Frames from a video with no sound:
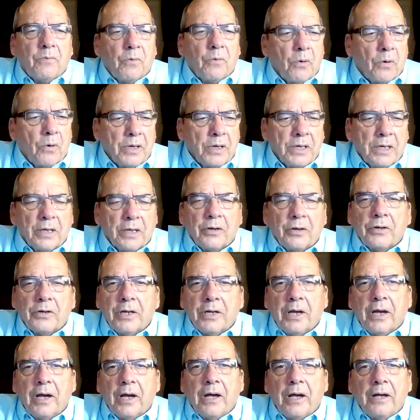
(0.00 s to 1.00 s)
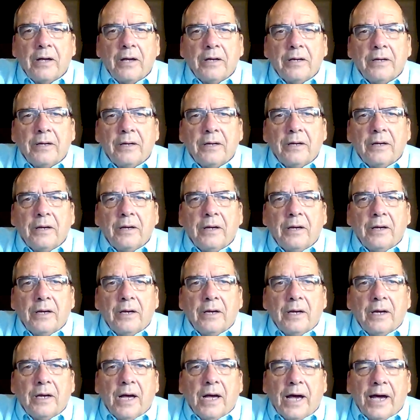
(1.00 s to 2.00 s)
before he entered here.
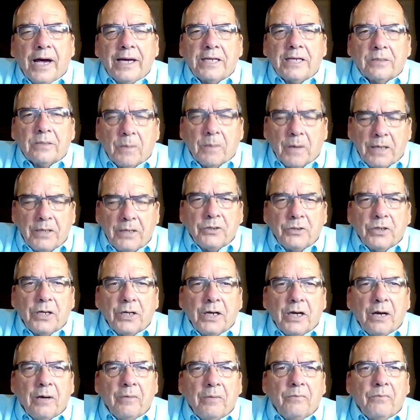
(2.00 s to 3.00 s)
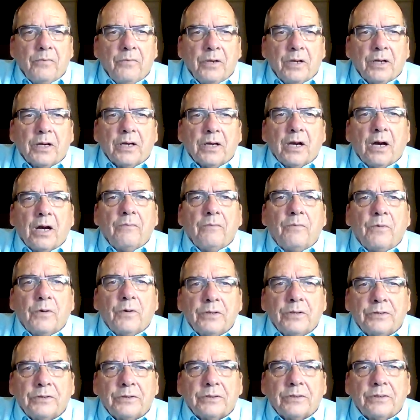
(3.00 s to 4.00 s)
I explained to him in a
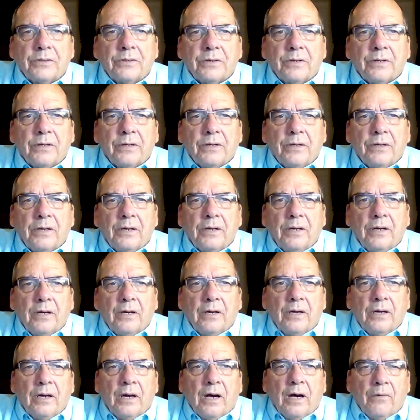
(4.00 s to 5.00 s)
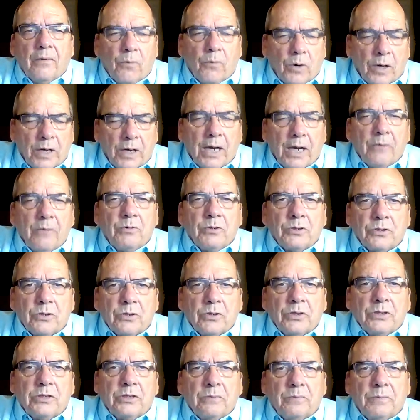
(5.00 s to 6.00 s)
conference of what I was
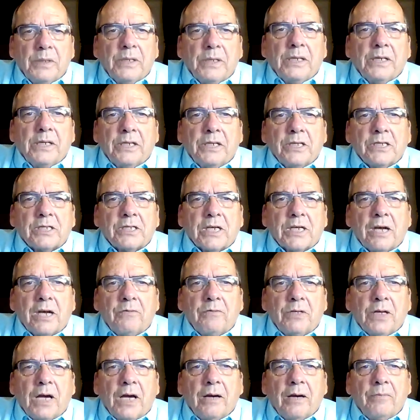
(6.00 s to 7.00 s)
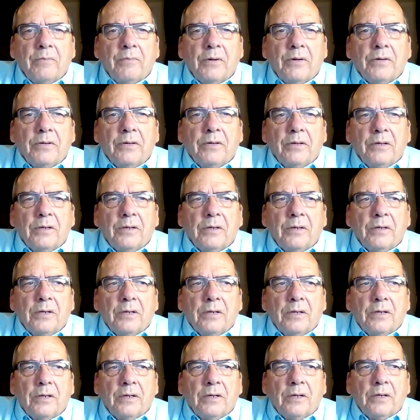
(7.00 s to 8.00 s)
going to be in this lifetime
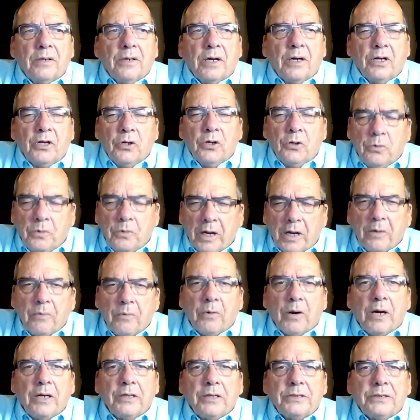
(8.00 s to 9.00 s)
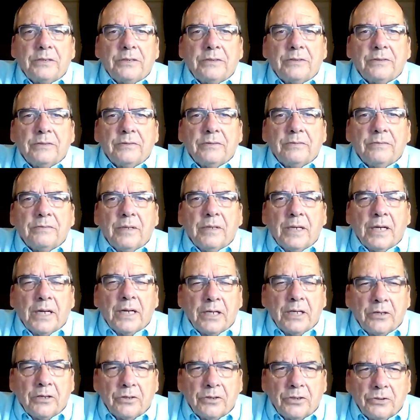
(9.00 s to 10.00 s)
and who I was, and
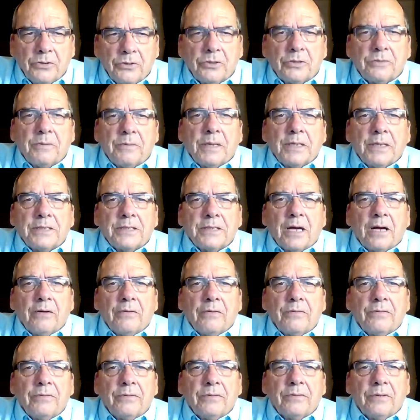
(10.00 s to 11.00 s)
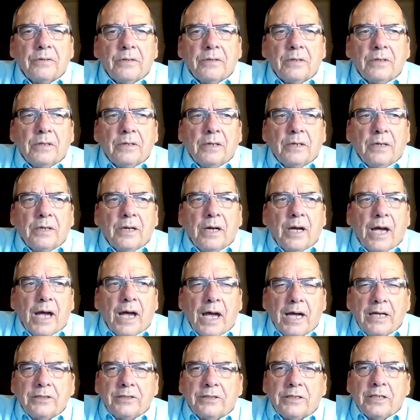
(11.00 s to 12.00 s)
I introduced myself,
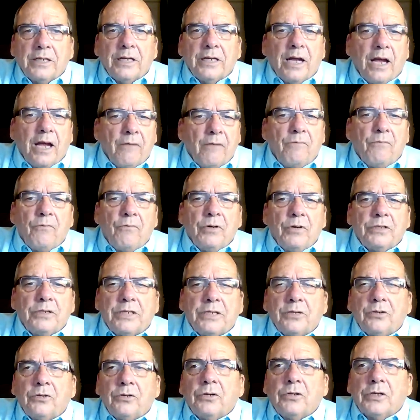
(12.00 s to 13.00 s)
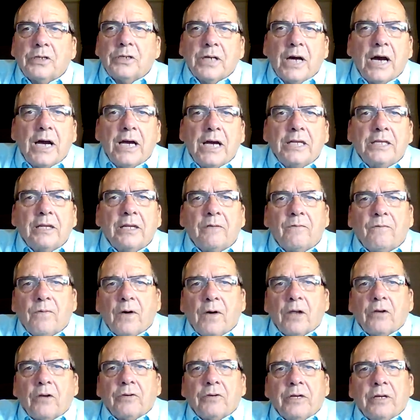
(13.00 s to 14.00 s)
as did every single guide that
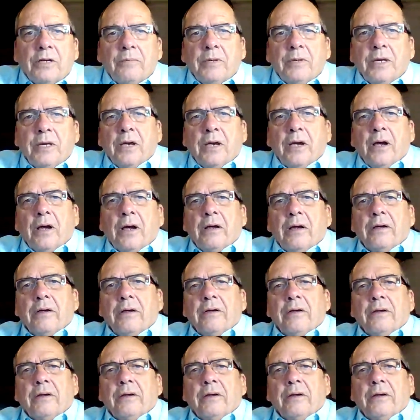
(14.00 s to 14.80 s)
followed him here.